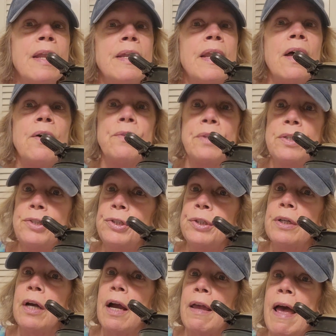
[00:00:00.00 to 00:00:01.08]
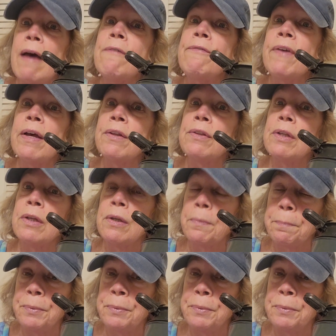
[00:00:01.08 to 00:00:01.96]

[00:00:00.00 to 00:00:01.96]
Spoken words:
Now, this year I have found the